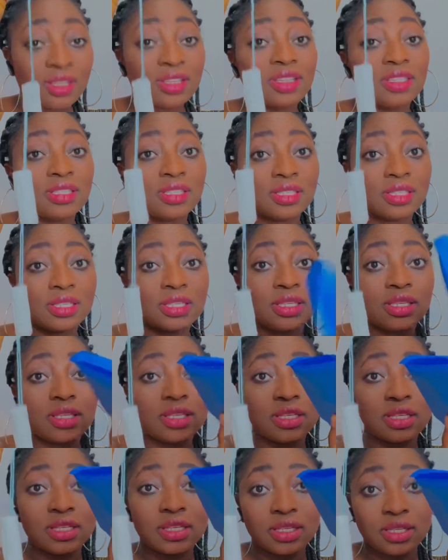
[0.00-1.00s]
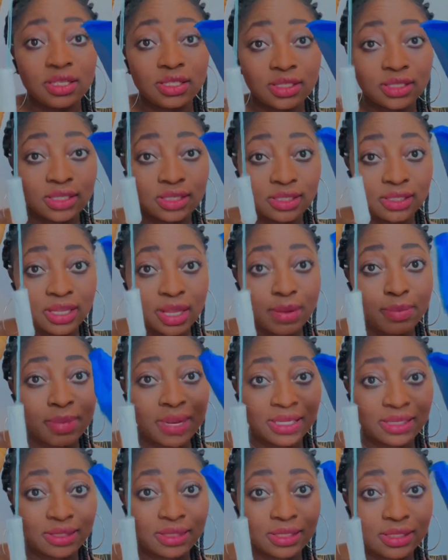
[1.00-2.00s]
It's the same
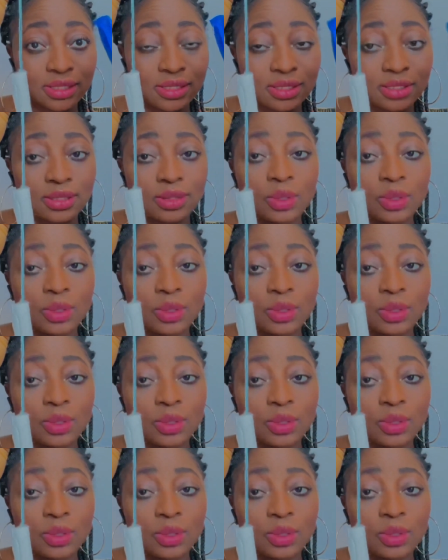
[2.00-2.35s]
as this.